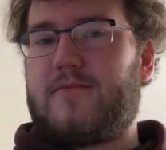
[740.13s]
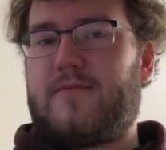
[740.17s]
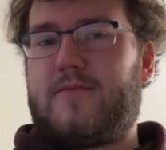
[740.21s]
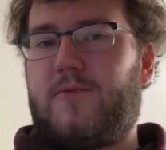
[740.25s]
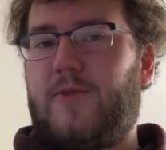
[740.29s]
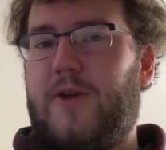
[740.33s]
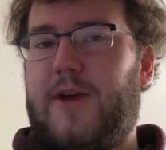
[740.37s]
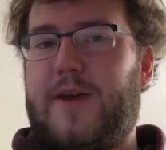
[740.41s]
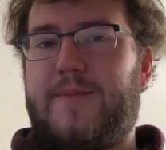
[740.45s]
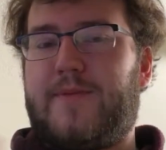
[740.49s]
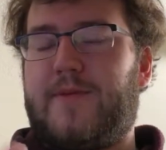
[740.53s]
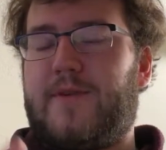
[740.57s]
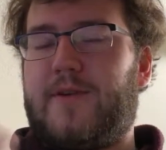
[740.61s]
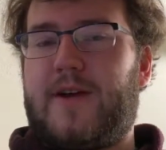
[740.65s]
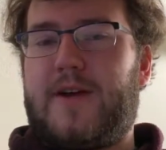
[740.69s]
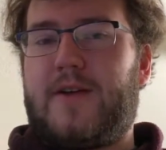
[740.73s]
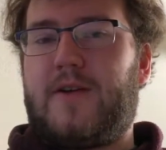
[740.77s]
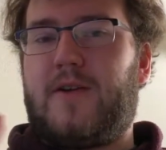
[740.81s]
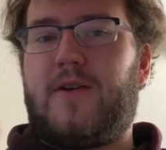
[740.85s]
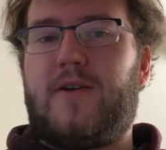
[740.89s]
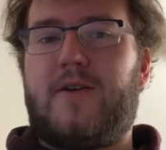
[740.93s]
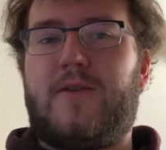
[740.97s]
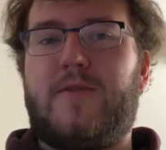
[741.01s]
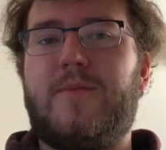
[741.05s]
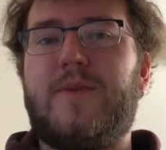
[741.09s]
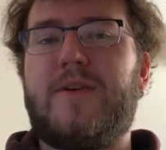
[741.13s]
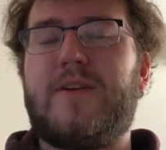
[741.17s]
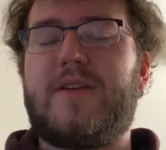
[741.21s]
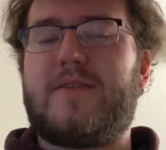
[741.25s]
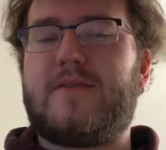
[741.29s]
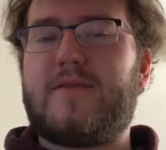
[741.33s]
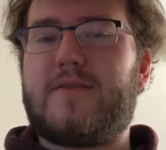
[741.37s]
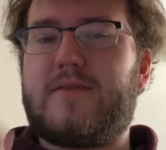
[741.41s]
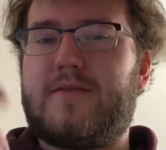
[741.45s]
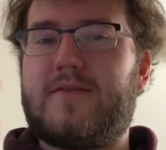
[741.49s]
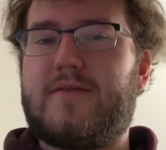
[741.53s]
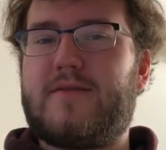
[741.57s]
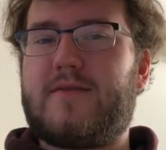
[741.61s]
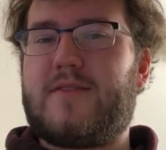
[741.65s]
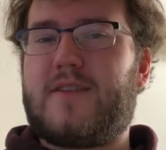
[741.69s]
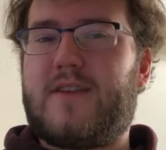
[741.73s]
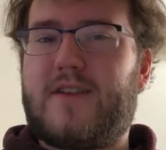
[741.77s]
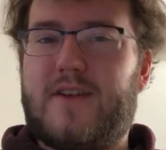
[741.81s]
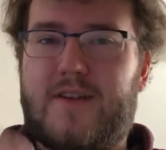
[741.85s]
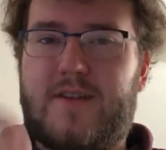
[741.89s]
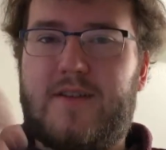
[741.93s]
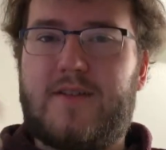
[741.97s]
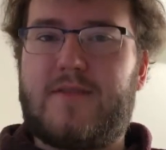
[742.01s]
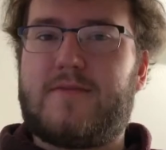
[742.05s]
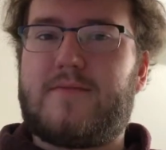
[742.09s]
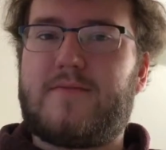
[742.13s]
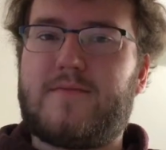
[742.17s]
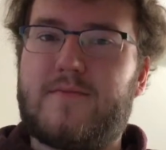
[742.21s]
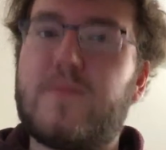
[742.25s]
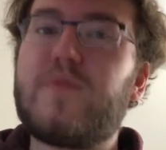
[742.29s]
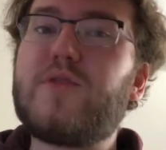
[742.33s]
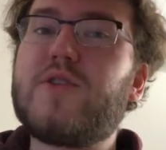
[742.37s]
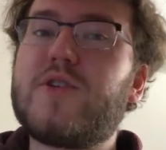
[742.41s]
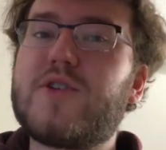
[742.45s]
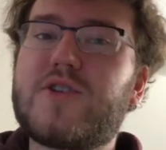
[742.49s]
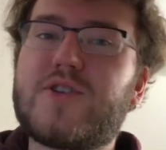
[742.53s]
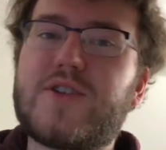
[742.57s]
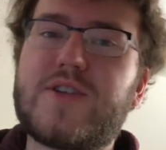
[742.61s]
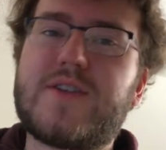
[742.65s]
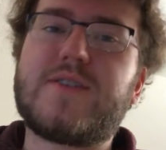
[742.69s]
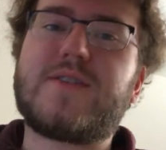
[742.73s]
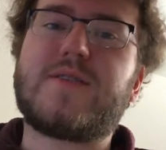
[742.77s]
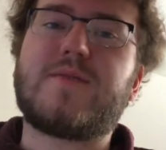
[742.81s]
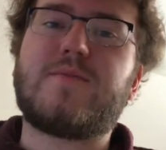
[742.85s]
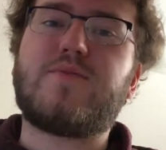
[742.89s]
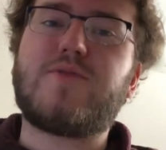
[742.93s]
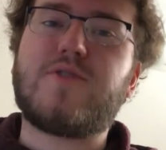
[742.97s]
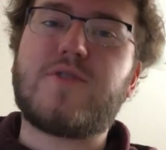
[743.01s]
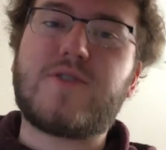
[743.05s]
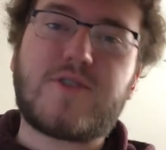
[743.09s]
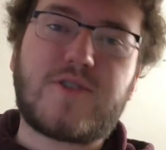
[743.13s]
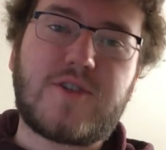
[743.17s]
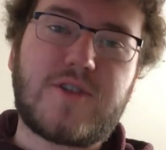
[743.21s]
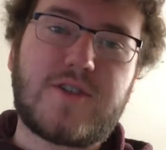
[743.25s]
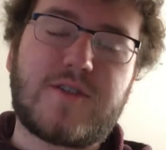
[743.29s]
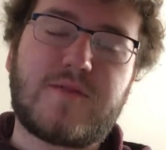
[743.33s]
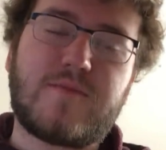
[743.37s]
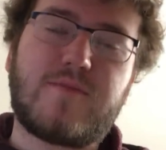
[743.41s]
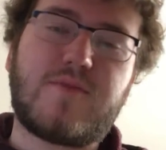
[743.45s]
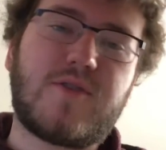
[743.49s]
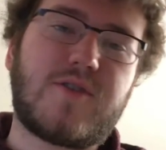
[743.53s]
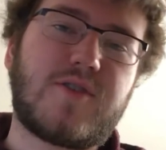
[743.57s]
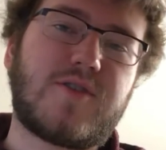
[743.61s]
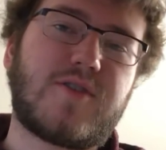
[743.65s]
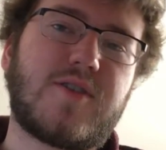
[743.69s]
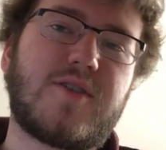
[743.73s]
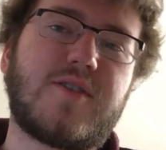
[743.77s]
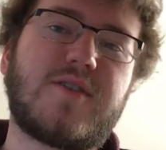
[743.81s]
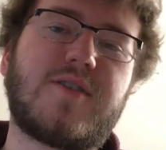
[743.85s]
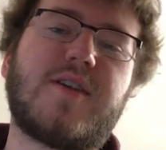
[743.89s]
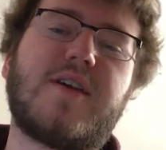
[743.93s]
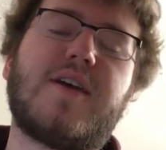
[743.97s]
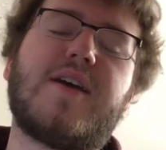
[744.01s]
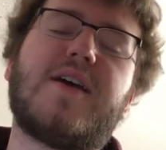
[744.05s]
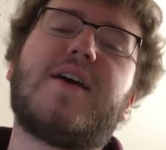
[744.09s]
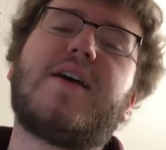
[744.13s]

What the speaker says: rape her at all, but kind of pushes and pushes and pushes,